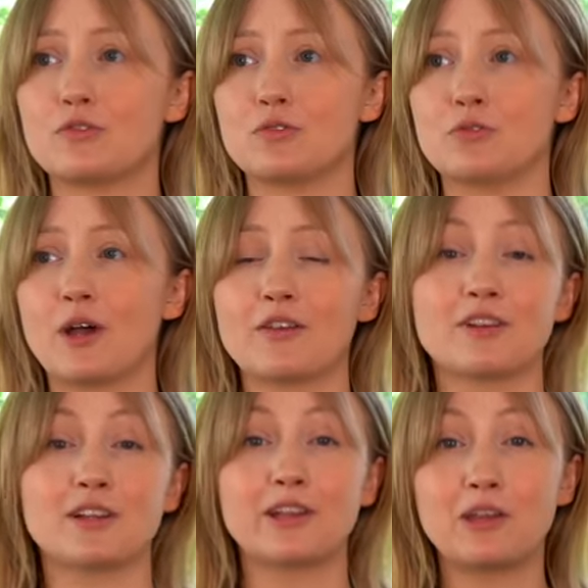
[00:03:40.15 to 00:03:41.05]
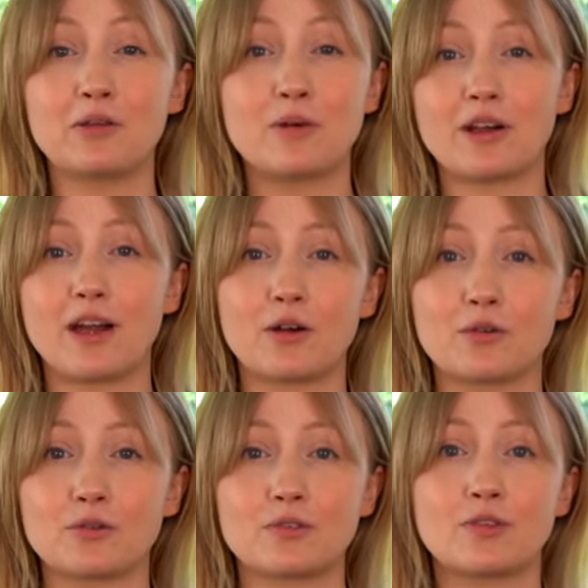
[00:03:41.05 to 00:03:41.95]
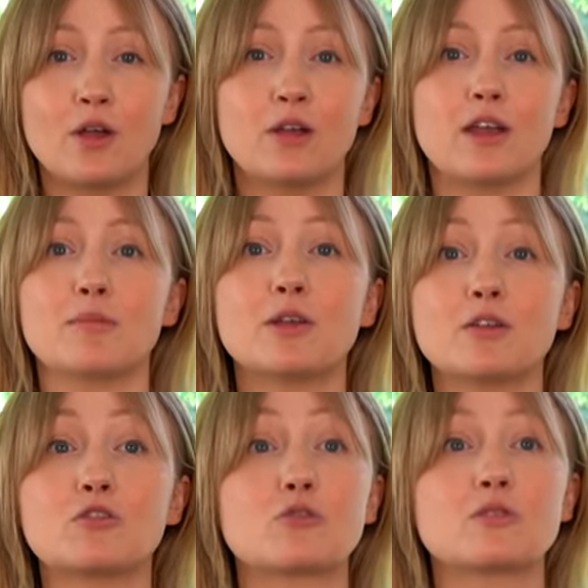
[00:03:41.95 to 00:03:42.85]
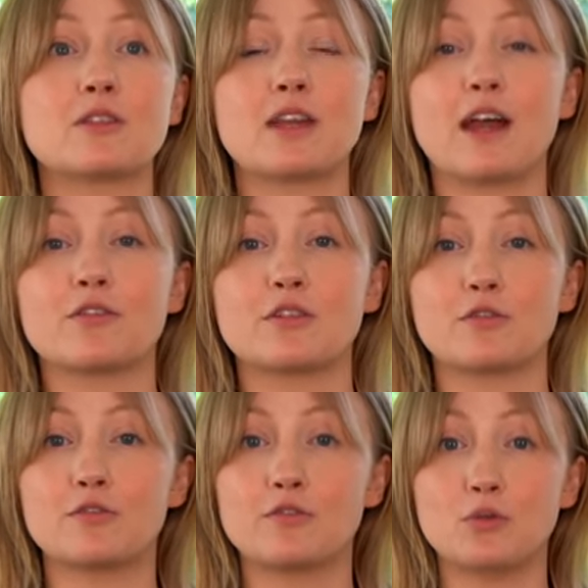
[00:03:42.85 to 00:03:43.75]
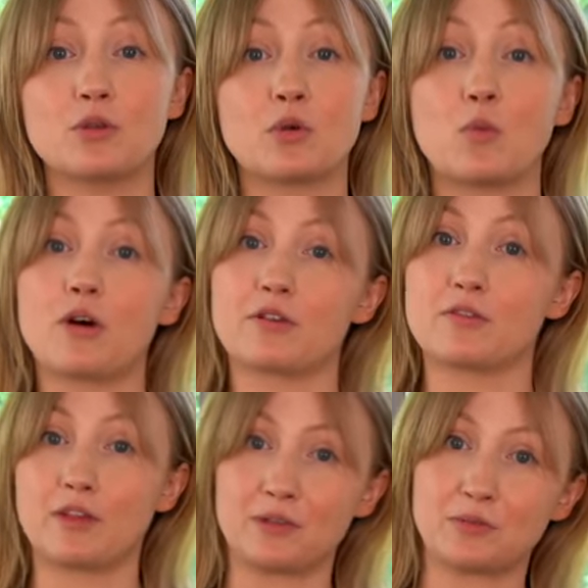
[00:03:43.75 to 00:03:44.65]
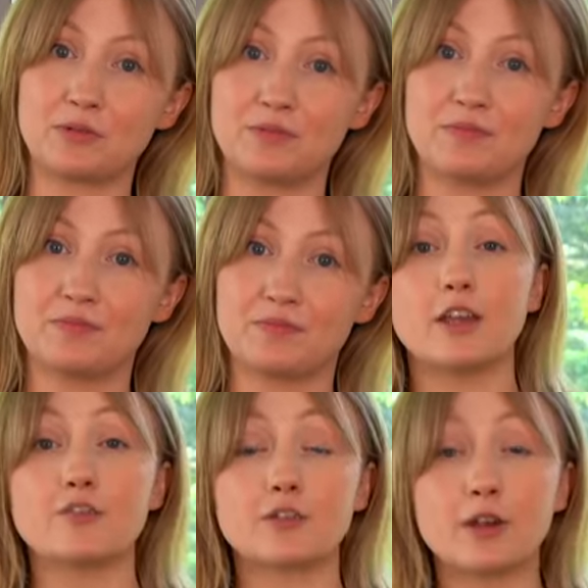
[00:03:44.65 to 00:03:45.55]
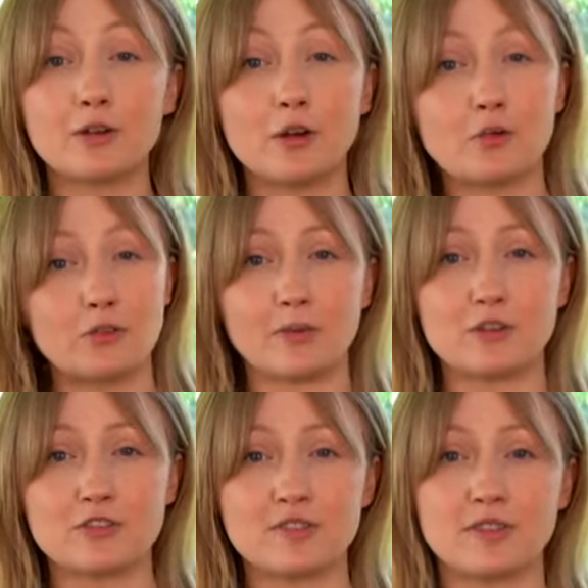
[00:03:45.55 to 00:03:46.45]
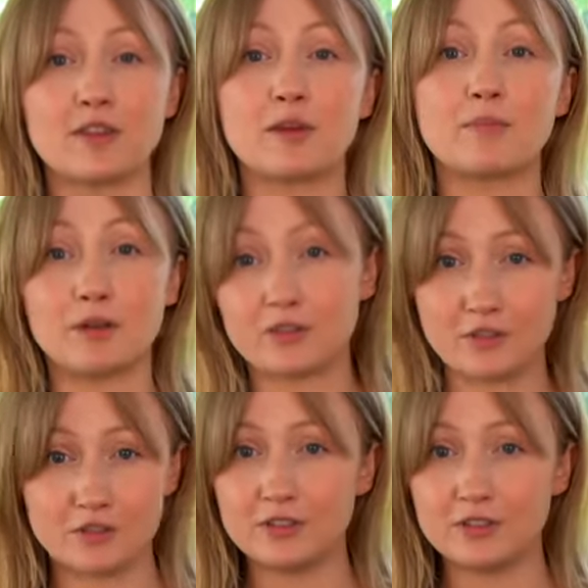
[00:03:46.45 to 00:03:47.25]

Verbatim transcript: to having a ladybug house and making sure that they have enough food and water available. If you're gonna go with purchasing beneficial